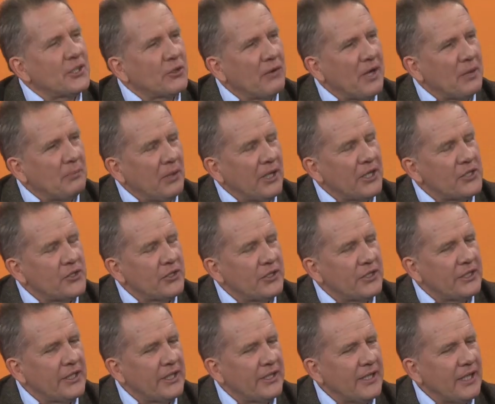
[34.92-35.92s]
a great pleasure
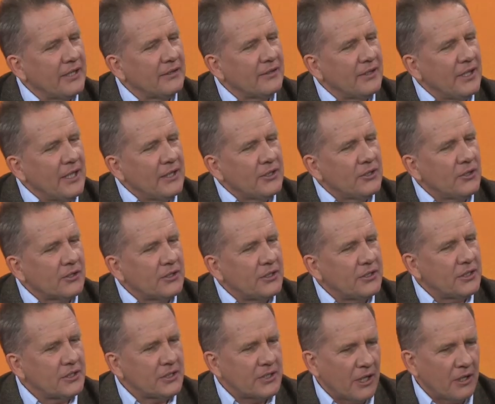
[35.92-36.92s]
indeed. Now, Doctor,
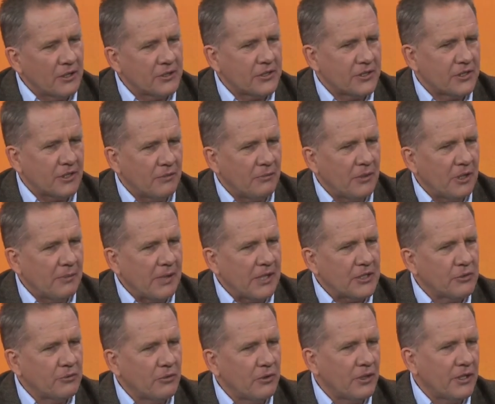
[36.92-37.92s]
just tell us a bit
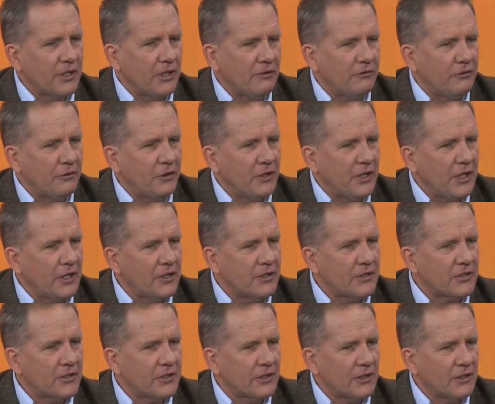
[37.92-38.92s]
about your early few
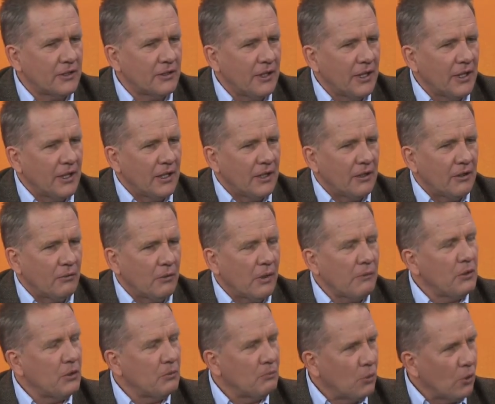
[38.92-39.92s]
years. Where
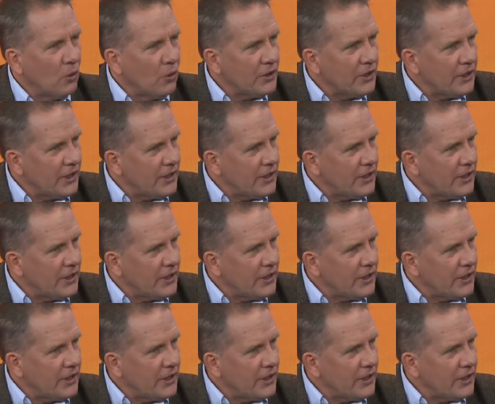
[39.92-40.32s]
were you born in